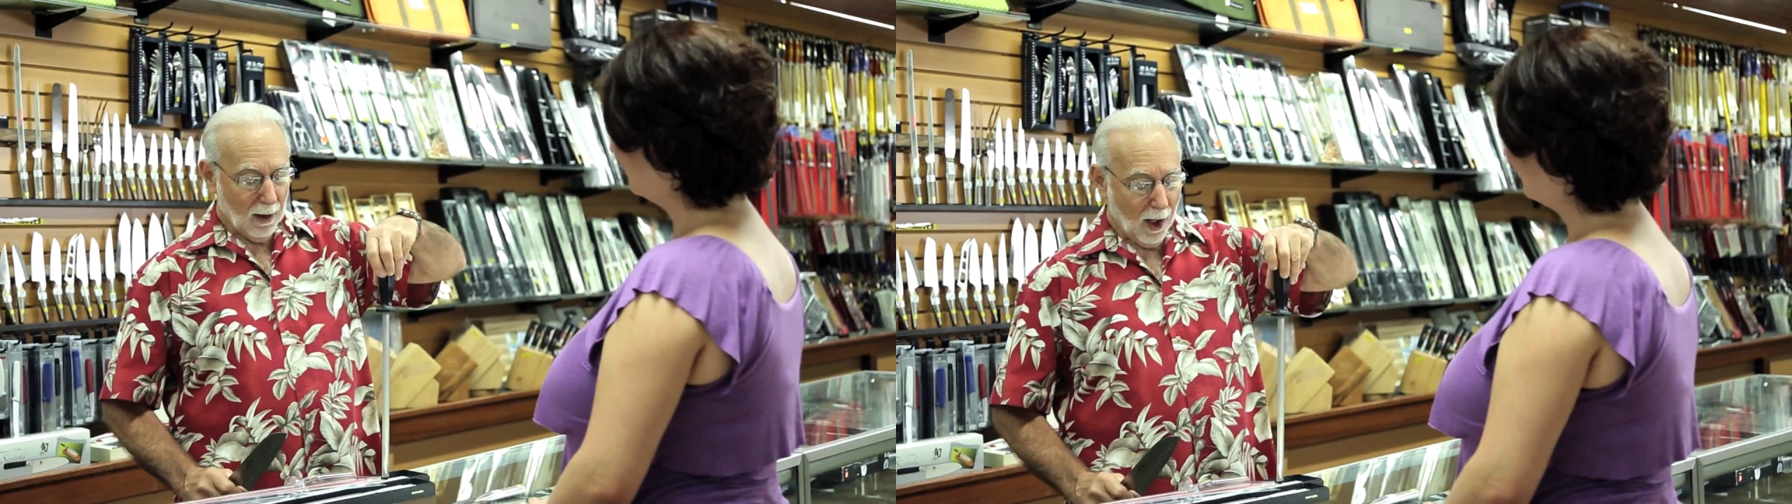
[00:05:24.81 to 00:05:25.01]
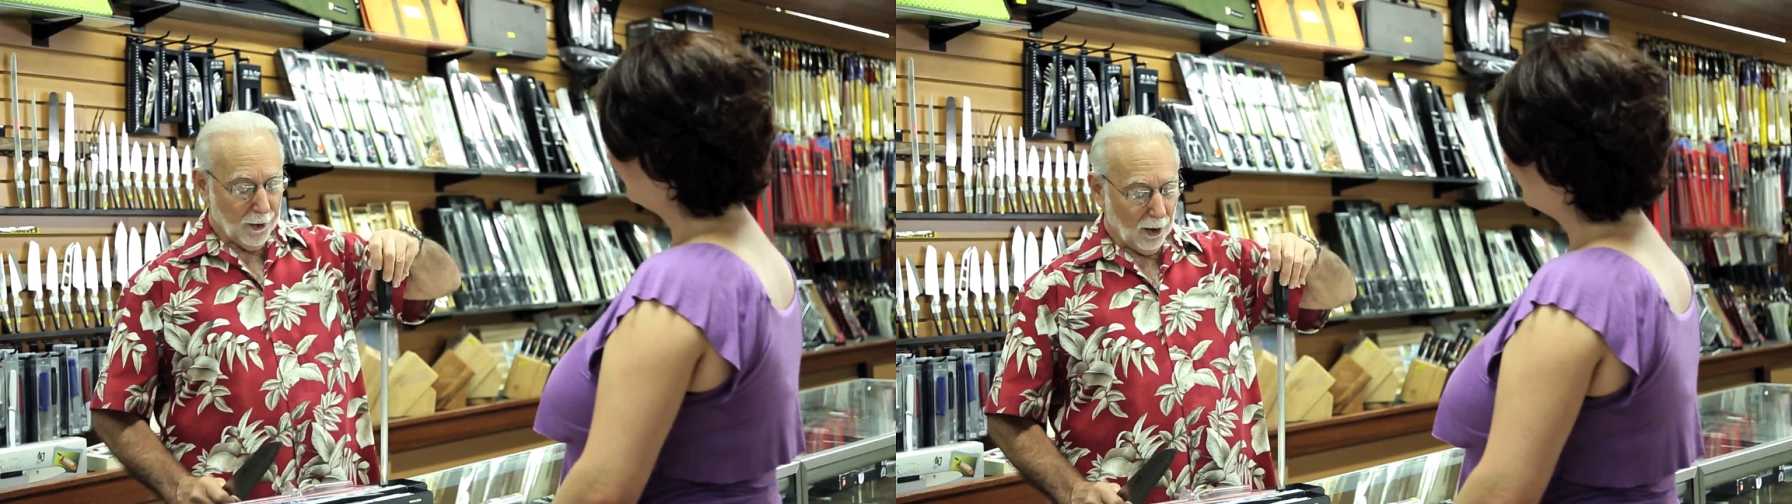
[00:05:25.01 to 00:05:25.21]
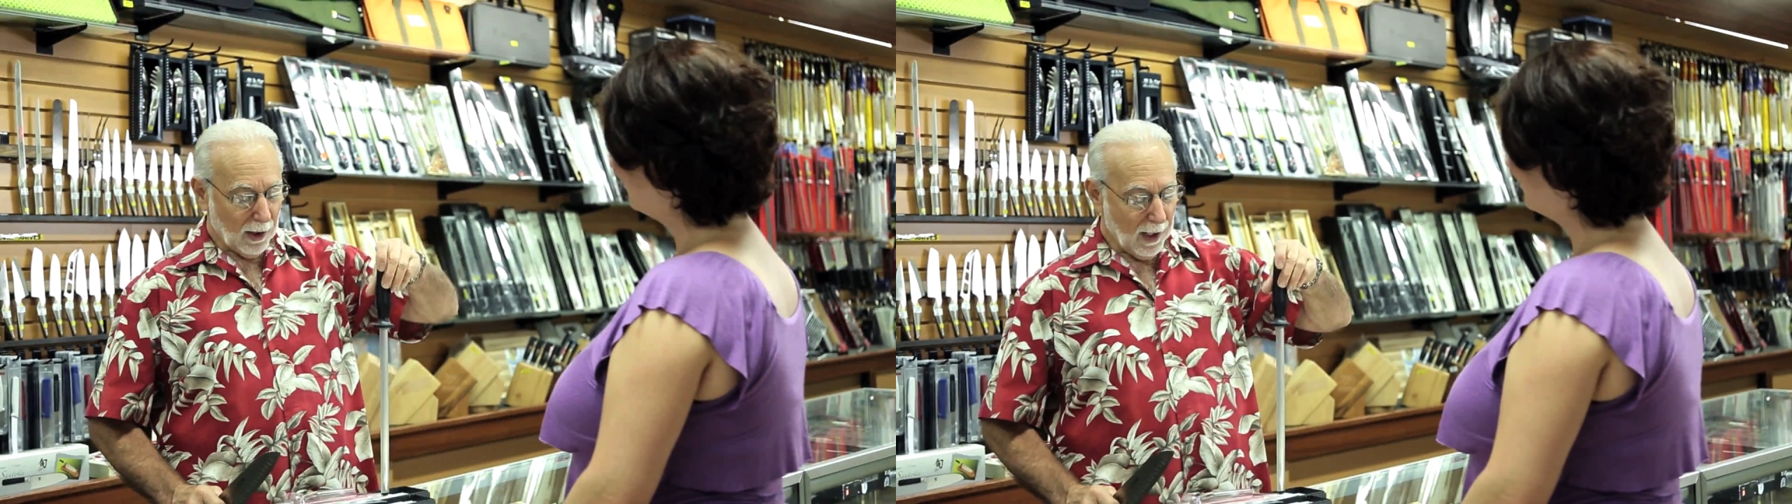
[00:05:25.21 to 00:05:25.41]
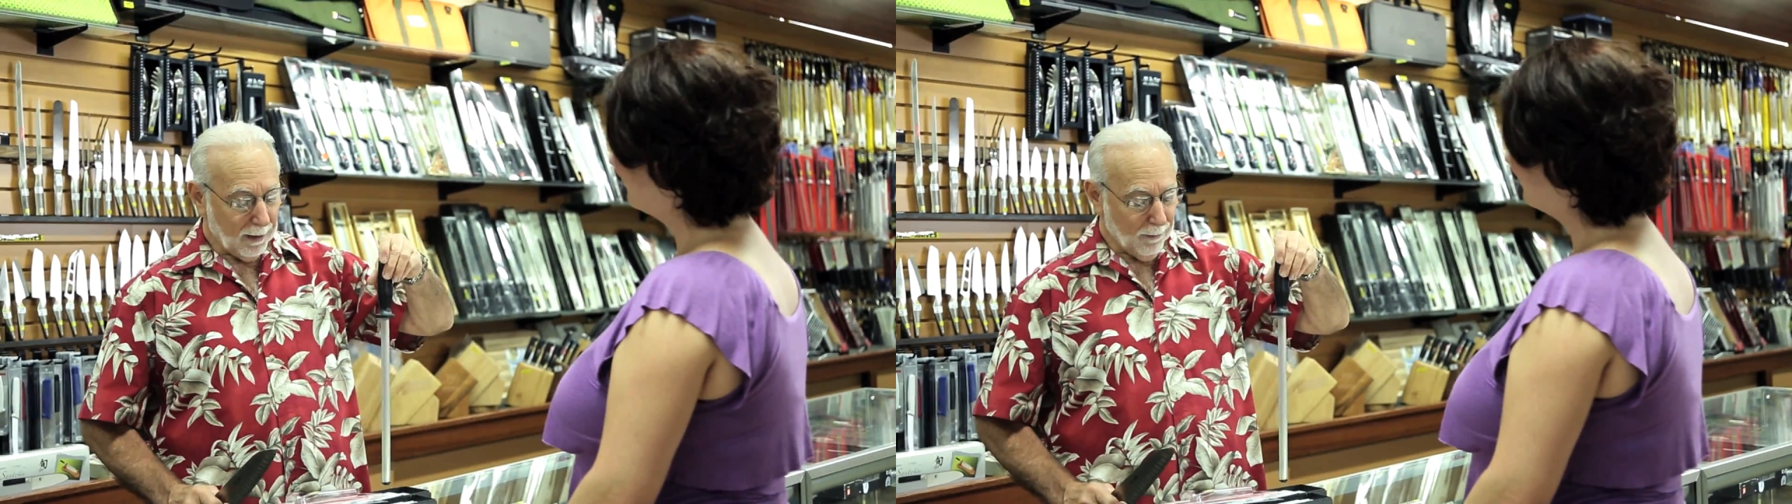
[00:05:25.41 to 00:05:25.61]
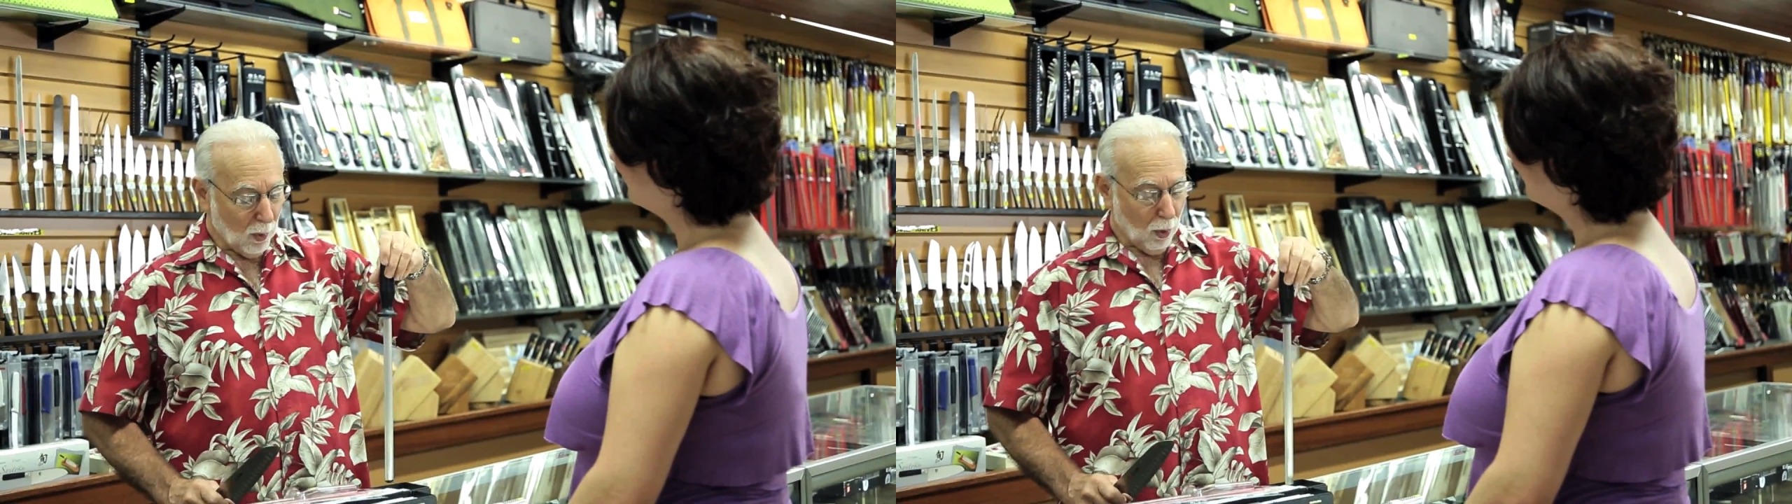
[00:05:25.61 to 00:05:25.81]
on your
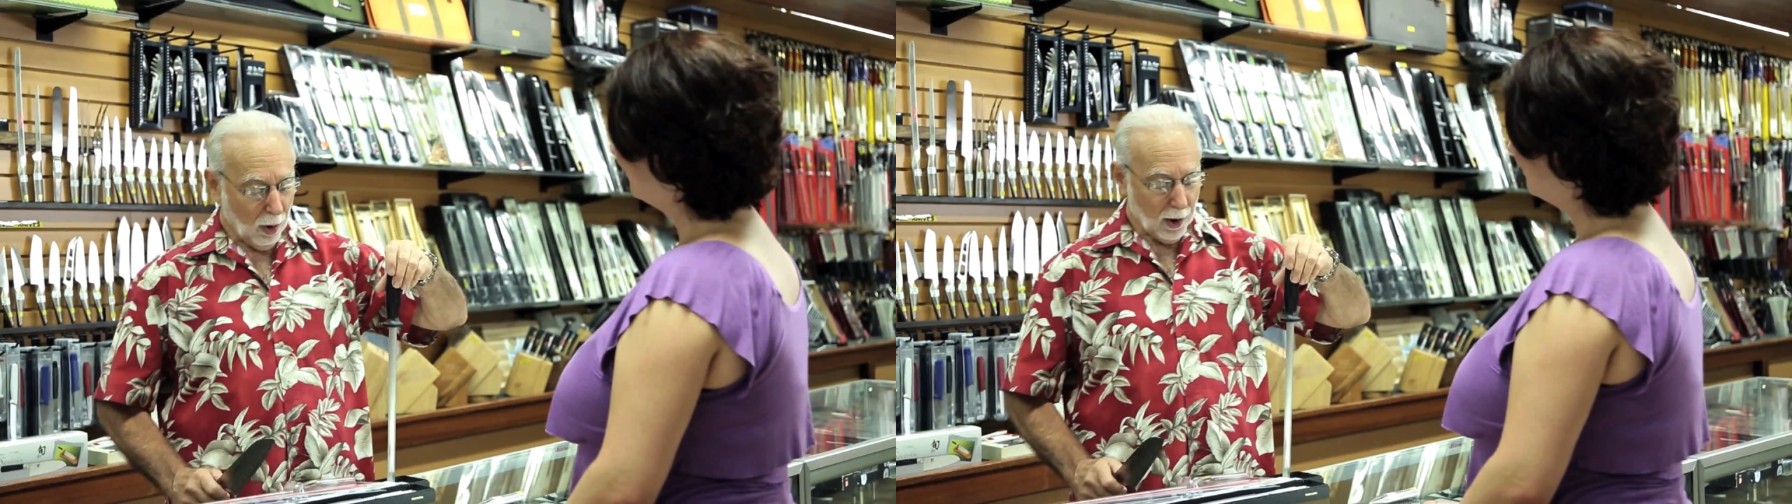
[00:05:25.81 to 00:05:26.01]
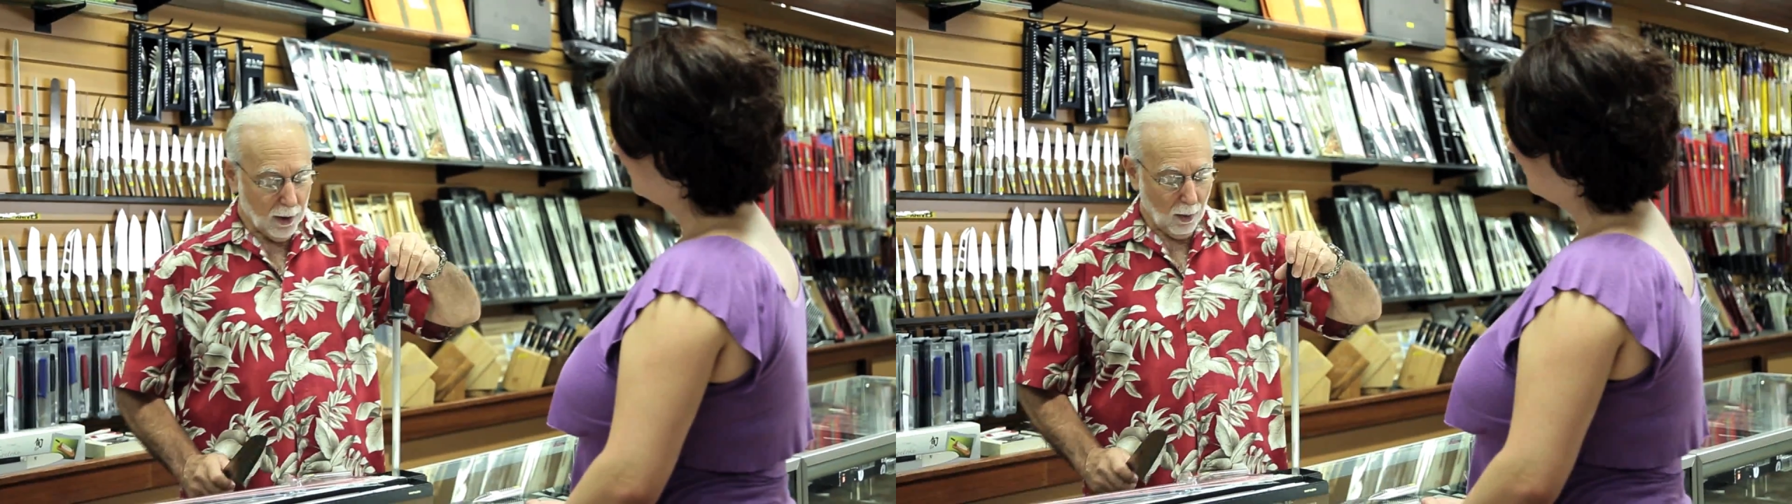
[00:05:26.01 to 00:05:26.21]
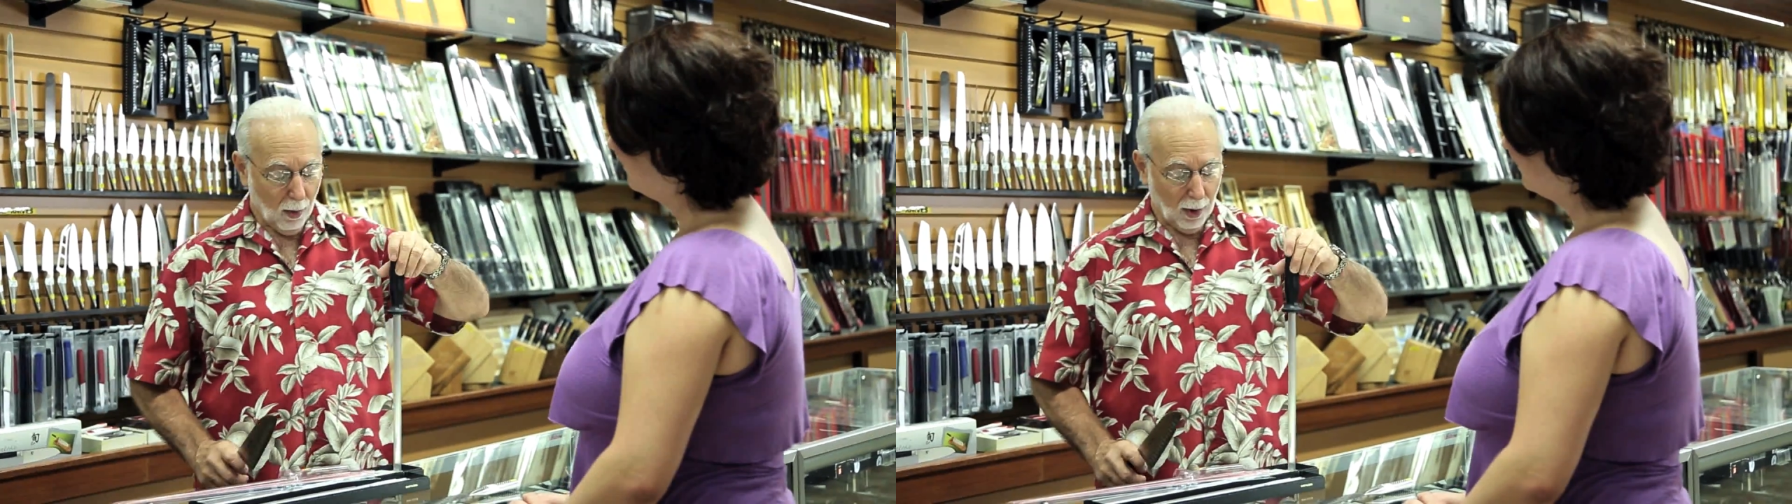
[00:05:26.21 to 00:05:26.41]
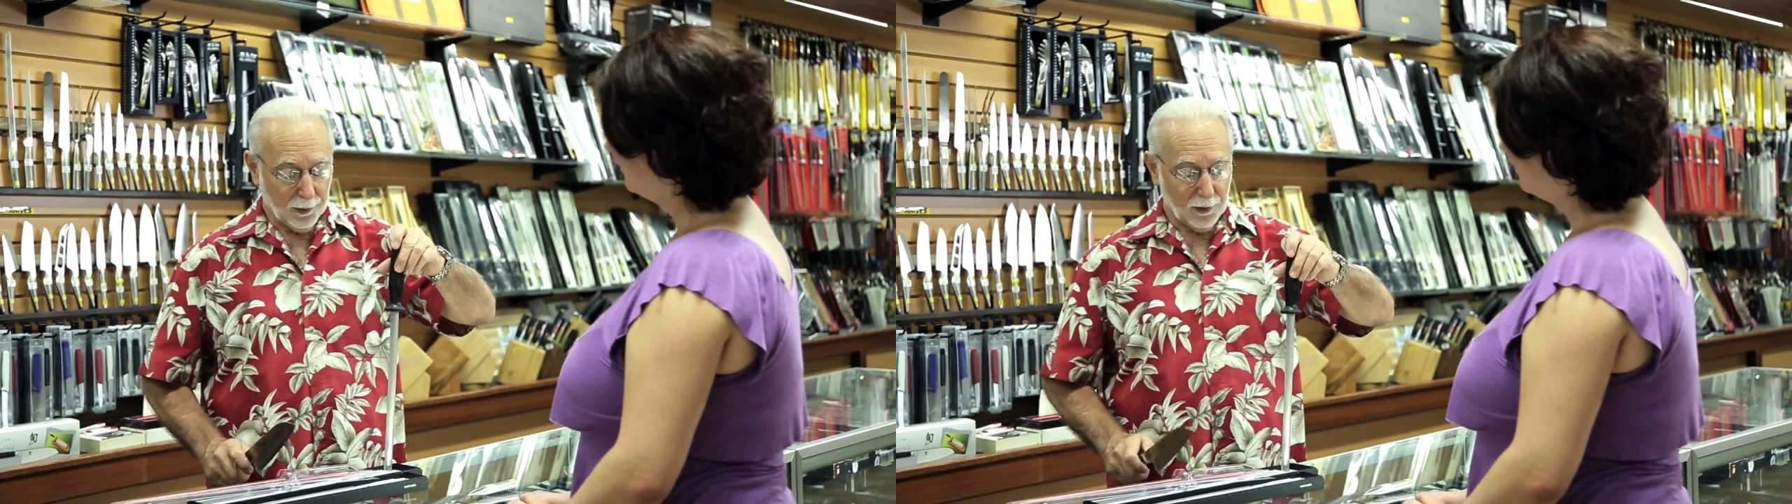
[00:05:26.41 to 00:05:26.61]
cutting board or a